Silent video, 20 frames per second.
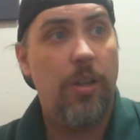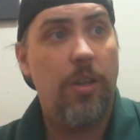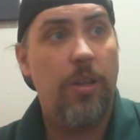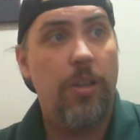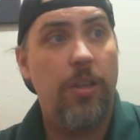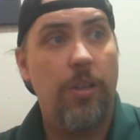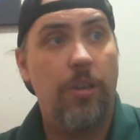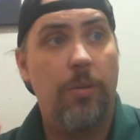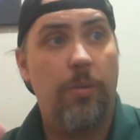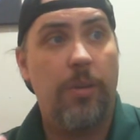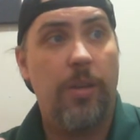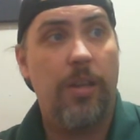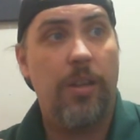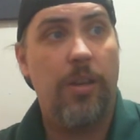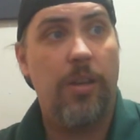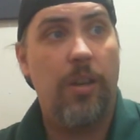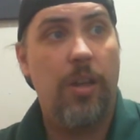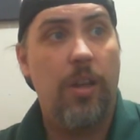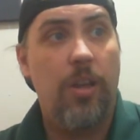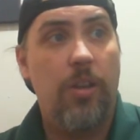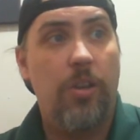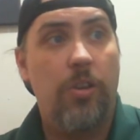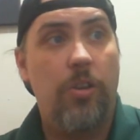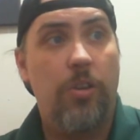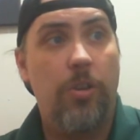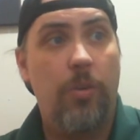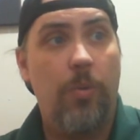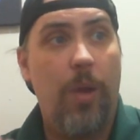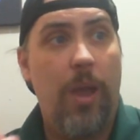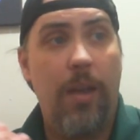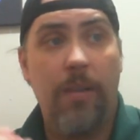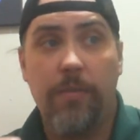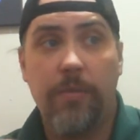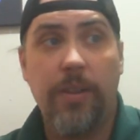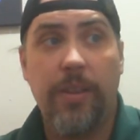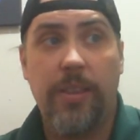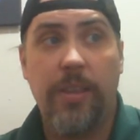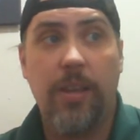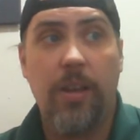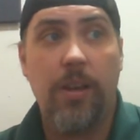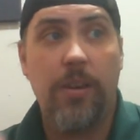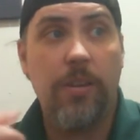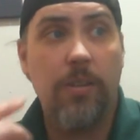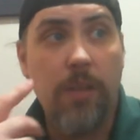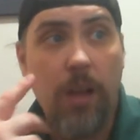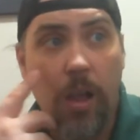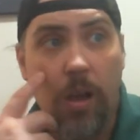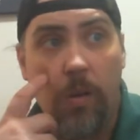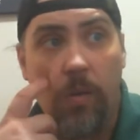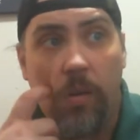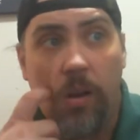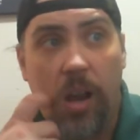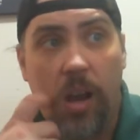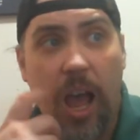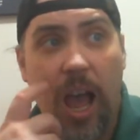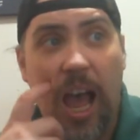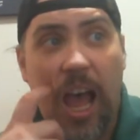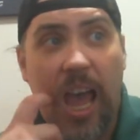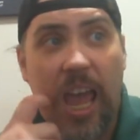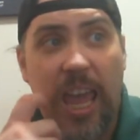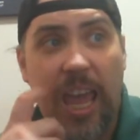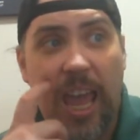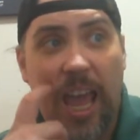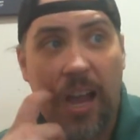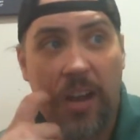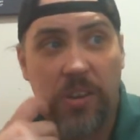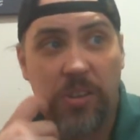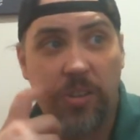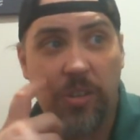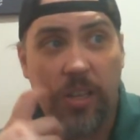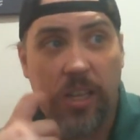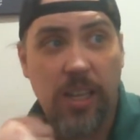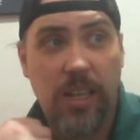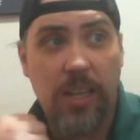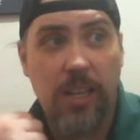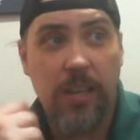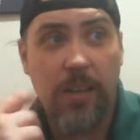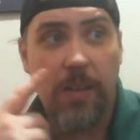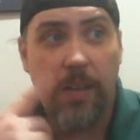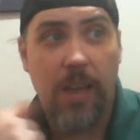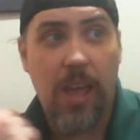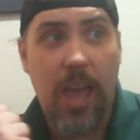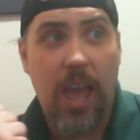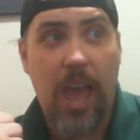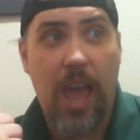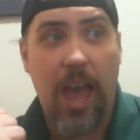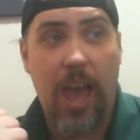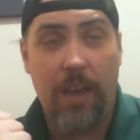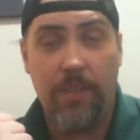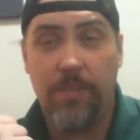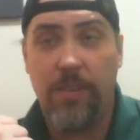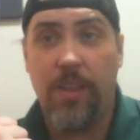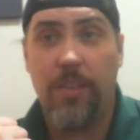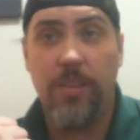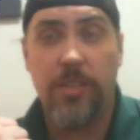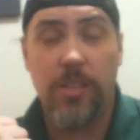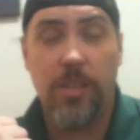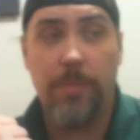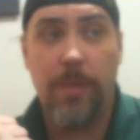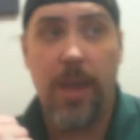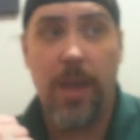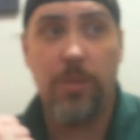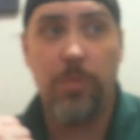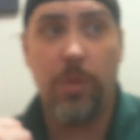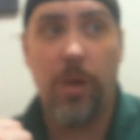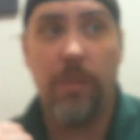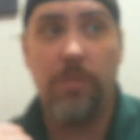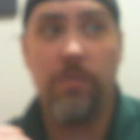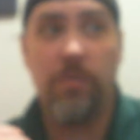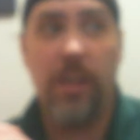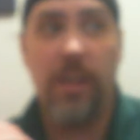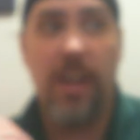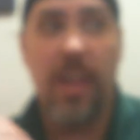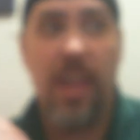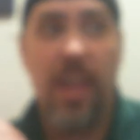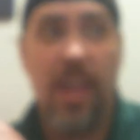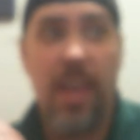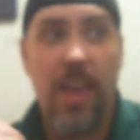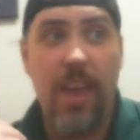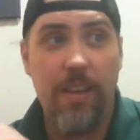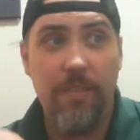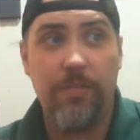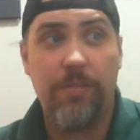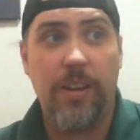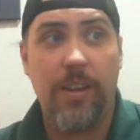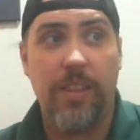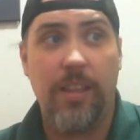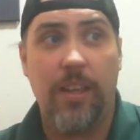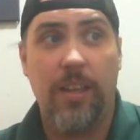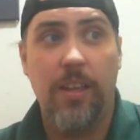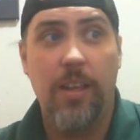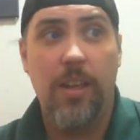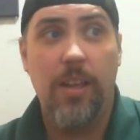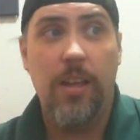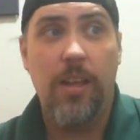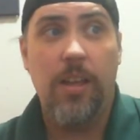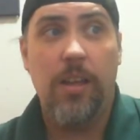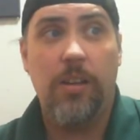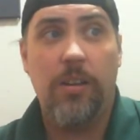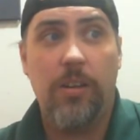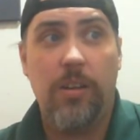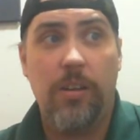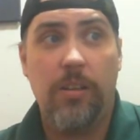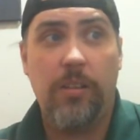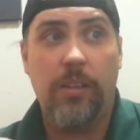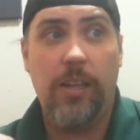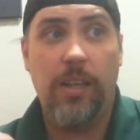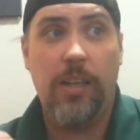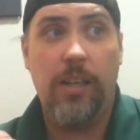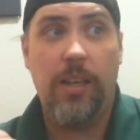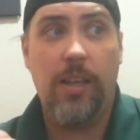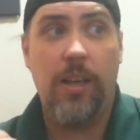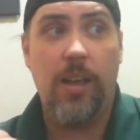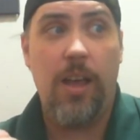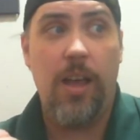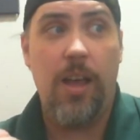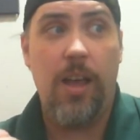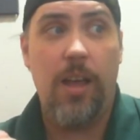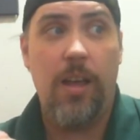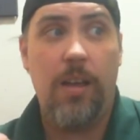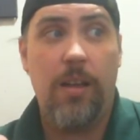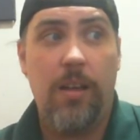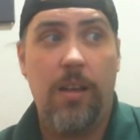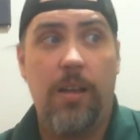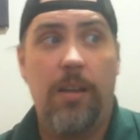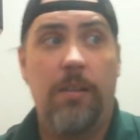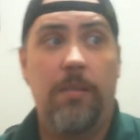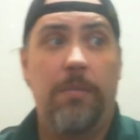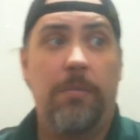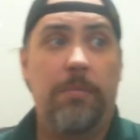You can do everything on your own. I actually have done this in the past where I've run everything. Currently, all